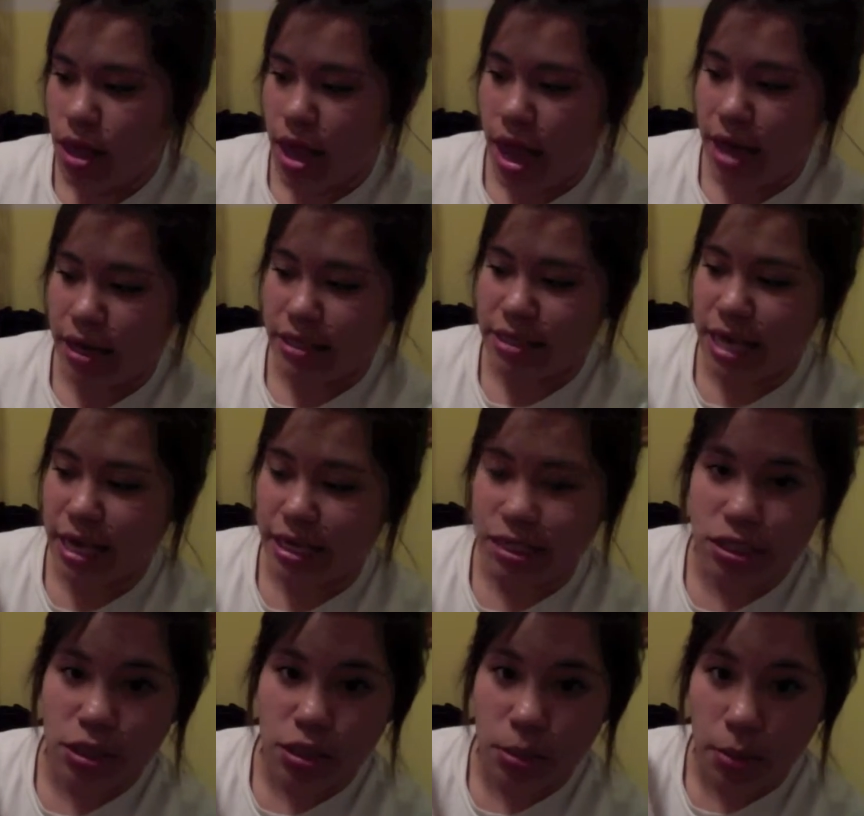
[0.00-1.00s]
and it's
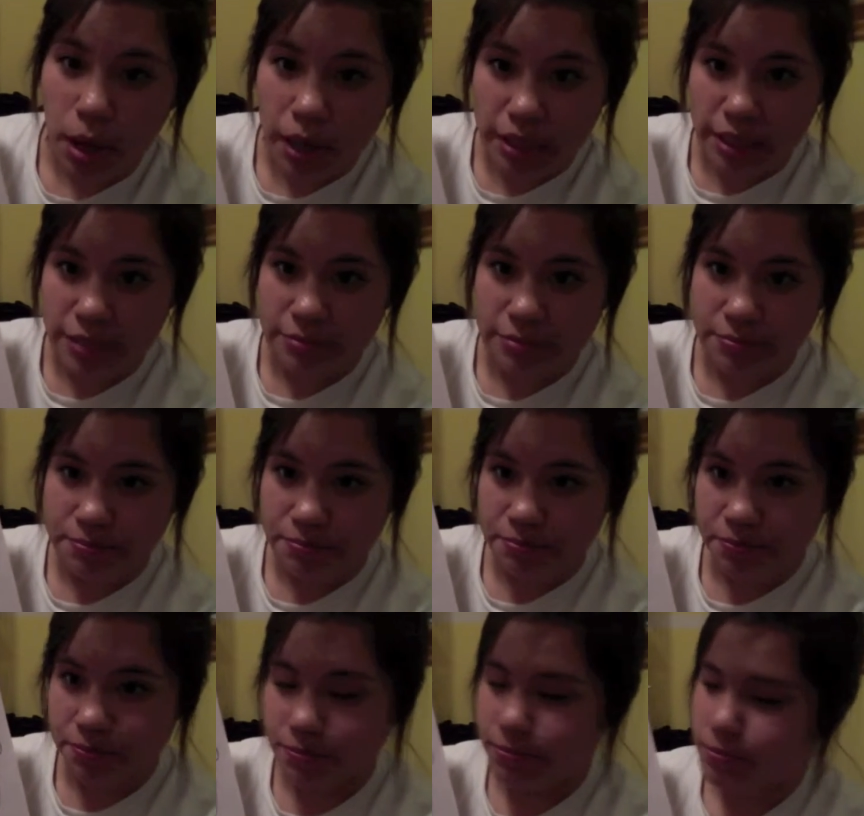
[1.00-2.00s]
headed to the body.
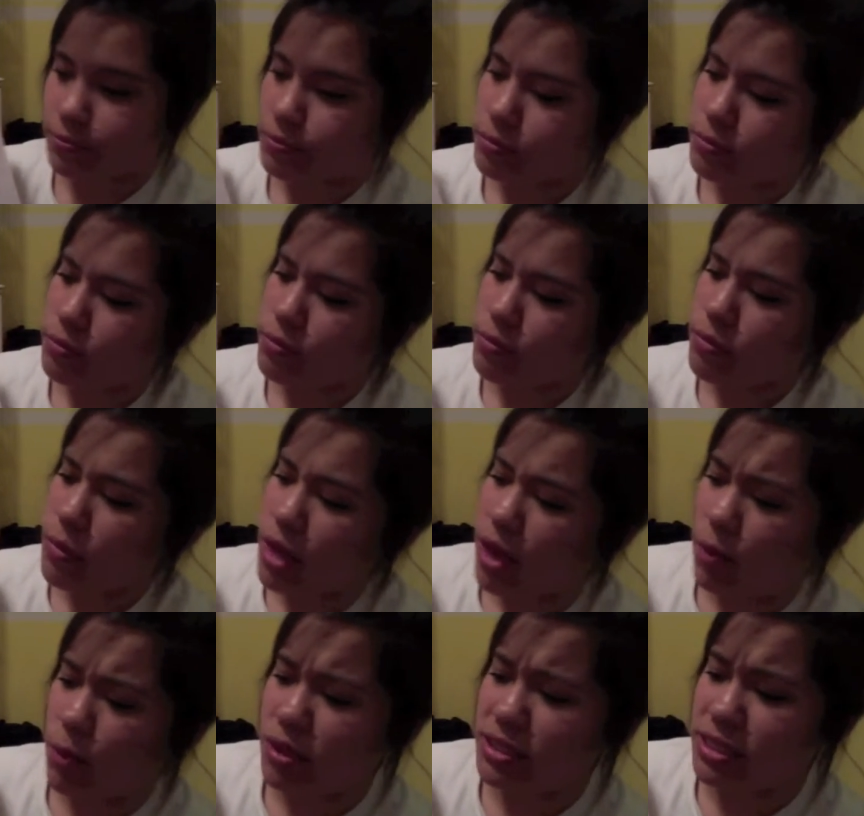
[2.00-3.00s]

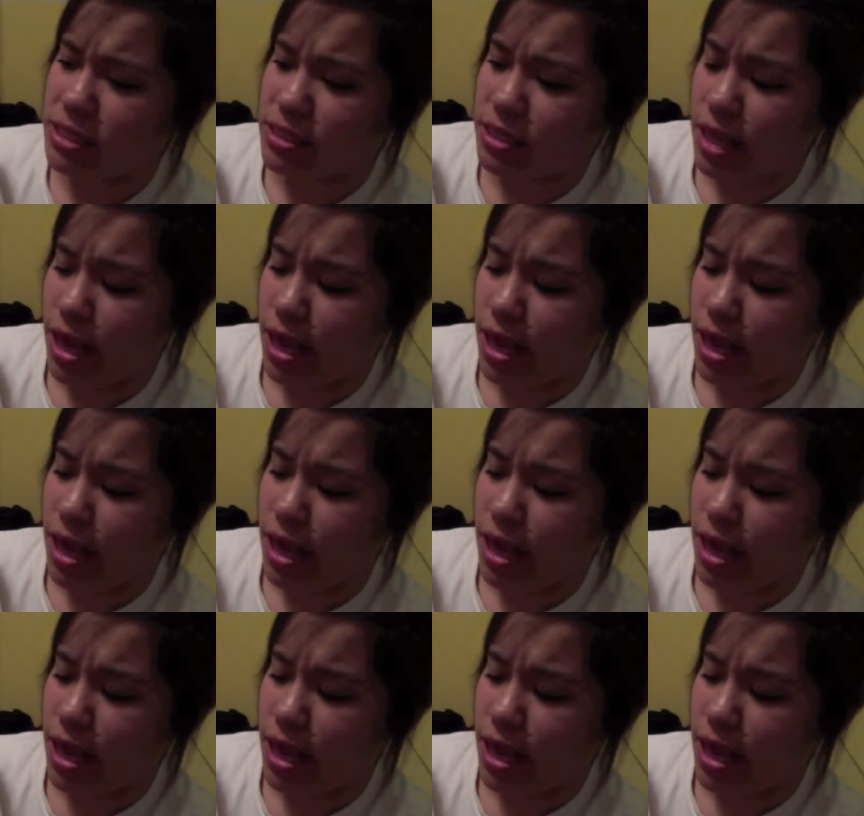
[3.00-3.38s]
And once it's